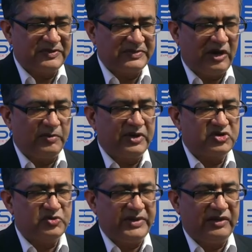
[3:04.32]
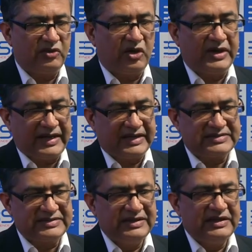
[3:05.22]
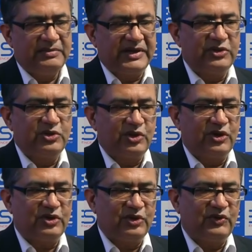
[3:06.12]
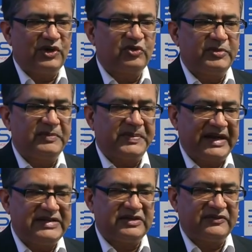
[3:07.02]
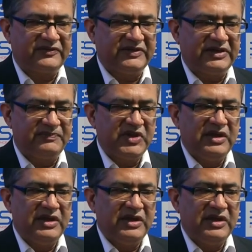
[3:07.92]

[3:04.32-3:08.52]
from now because you may have contracts, but you do not know what would be the price of uh,